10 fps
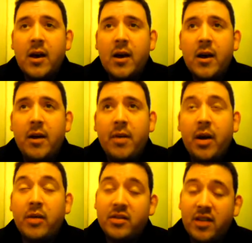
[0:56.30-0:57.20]

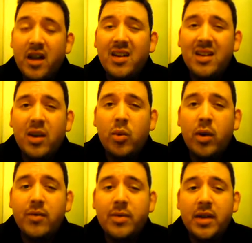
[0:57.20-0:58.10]
I was excited to get
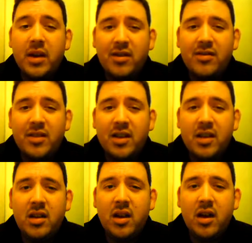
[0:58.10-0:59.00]
away from the inner
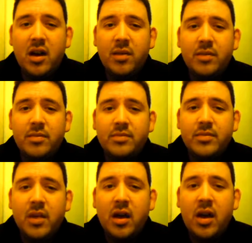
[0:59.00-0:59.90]
city.
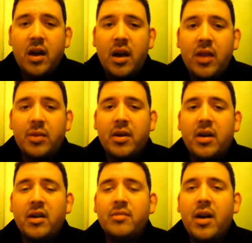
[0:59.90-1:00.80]
I think
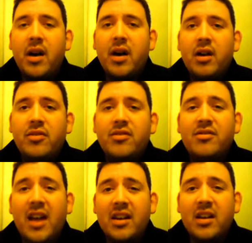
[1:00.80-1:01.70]
because my
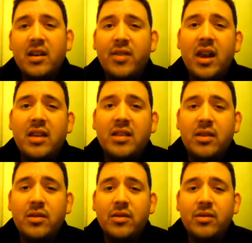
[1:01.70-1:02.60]
understanding of the
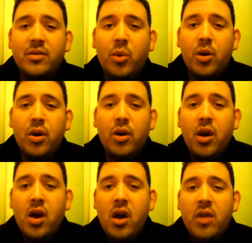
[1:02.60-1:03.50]
Latinos were
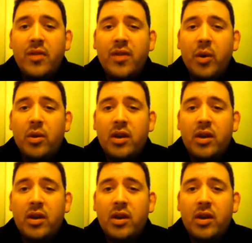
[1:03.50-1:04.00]
that they were